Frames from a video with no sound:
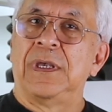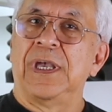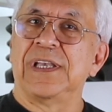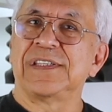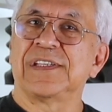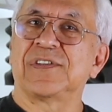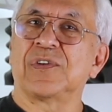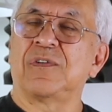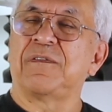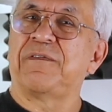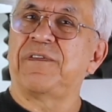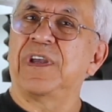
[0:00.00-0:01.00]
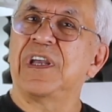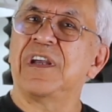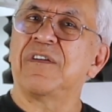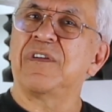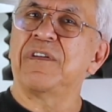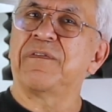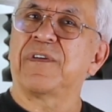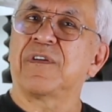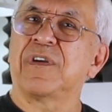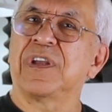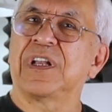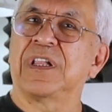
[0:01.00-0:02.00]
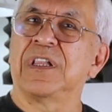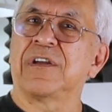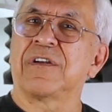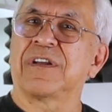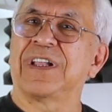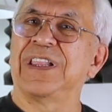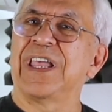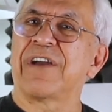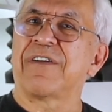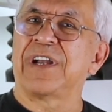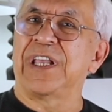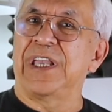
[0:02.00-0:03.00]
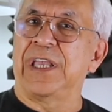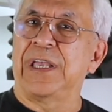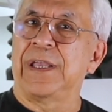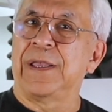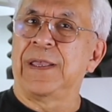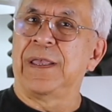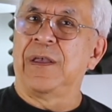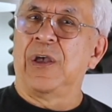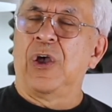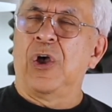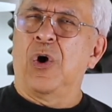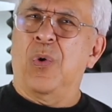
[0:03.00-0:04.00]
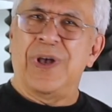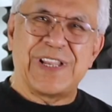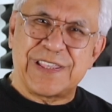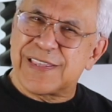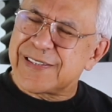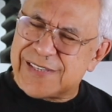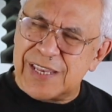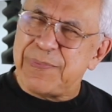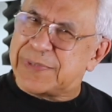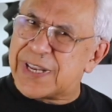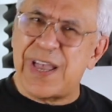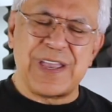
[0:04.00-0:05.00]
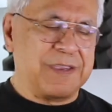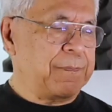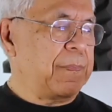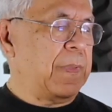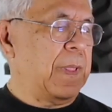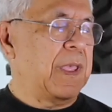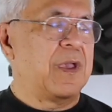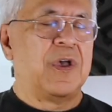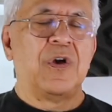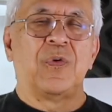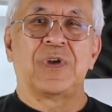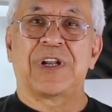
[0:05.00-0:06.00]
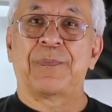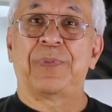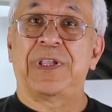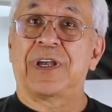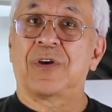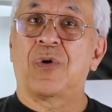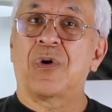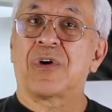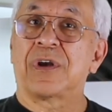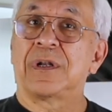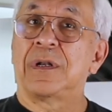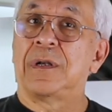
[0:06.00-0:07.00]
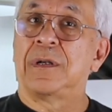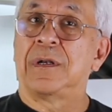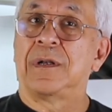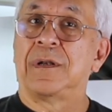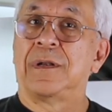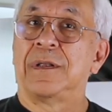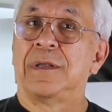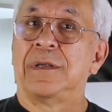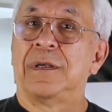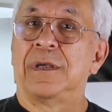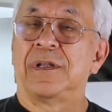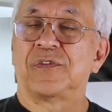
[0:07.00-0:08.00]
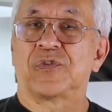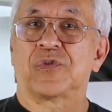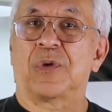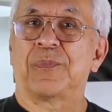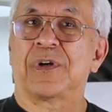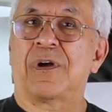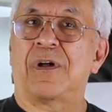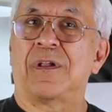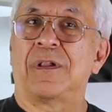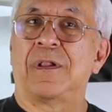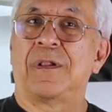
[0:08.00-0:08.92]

has its own very, very clear clarity. While at the same time, when I play a chord and strum it all,